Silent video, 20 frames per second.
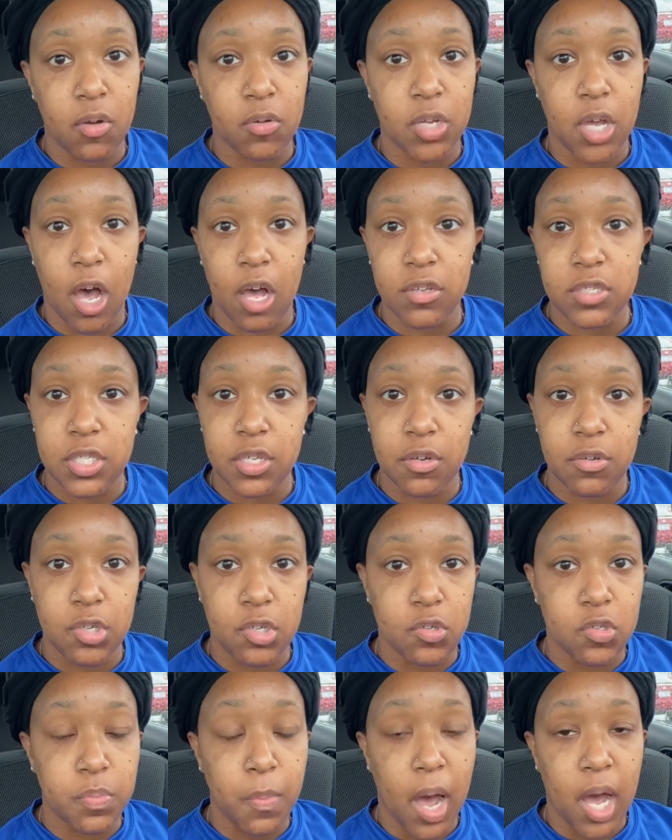Y'all still
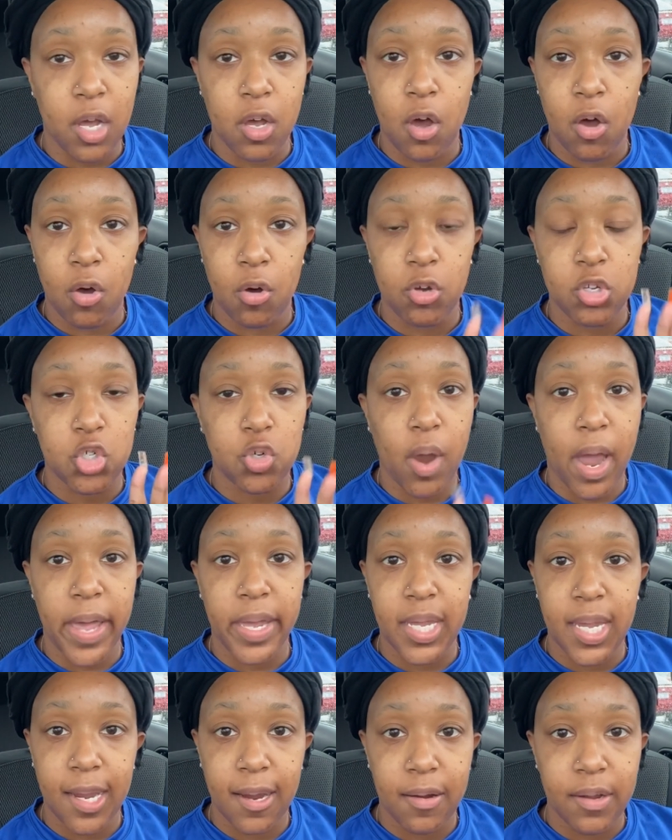use my code, try
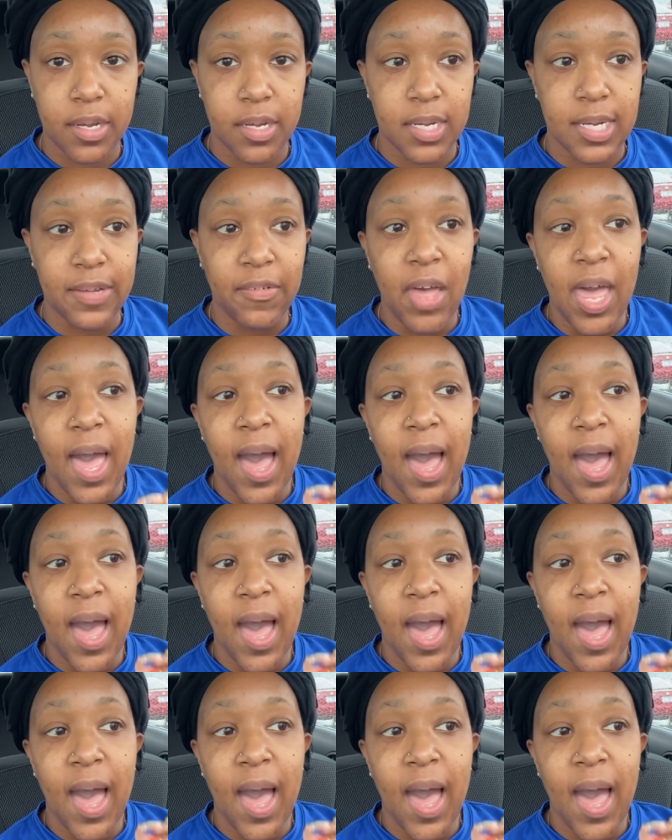Care Of.